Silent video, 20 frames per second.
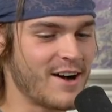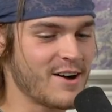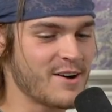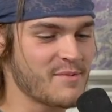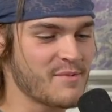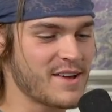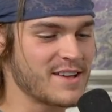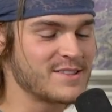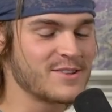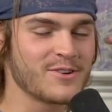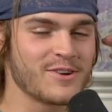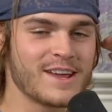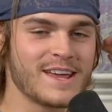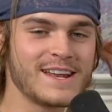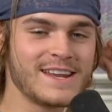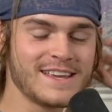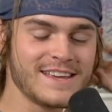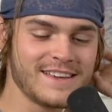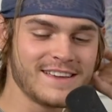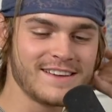Is there
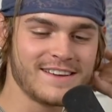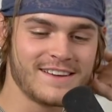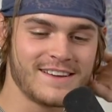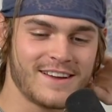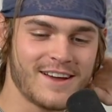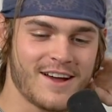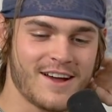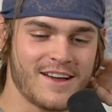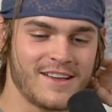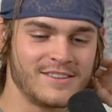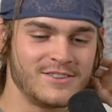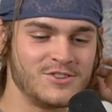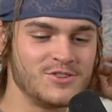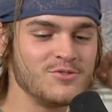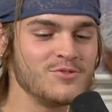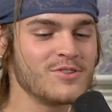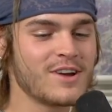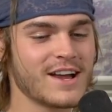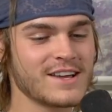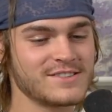any? Do
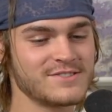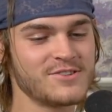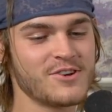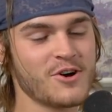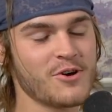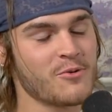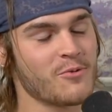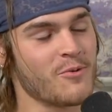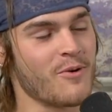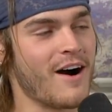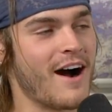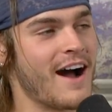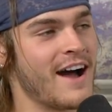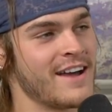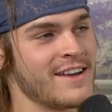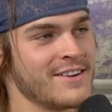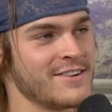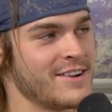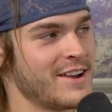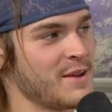you guys know why
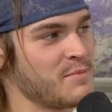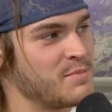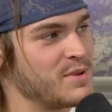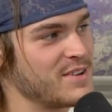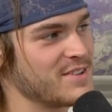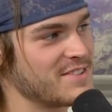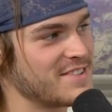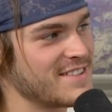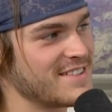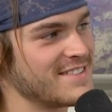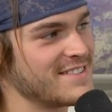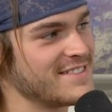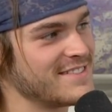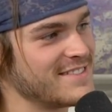you're named Pierson?